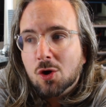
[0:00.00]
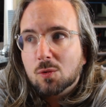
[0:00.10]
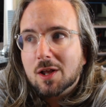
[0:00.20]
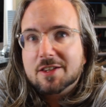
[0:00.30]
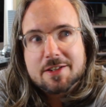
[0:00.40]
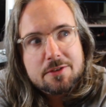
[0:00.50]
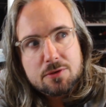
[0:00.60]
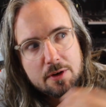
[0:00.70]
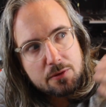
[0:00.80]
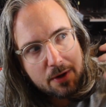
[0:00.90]
Well, it didn't
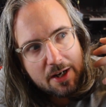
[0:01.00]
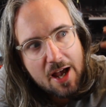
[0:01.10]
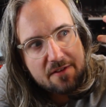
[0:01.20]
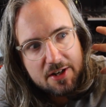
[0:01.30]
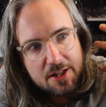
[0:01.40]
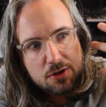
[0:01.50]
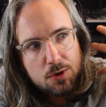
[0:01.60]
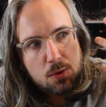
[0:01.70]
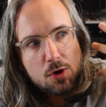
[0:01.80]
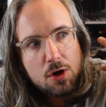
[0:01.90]
really have
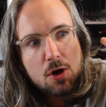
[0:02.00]
any,